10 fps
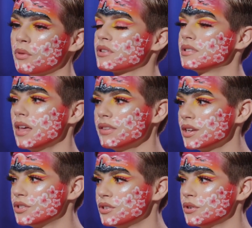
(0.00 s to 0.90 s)
where there's
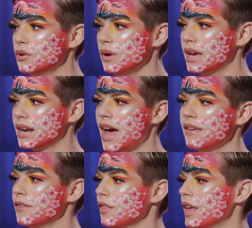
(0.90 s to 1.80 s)
nothing to do, and
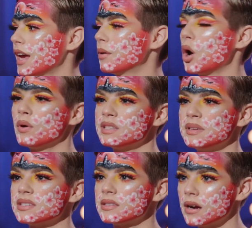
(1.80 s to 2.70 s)
I felt like I would always
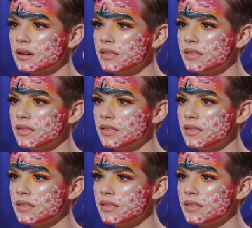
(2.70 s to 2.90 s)
be stuck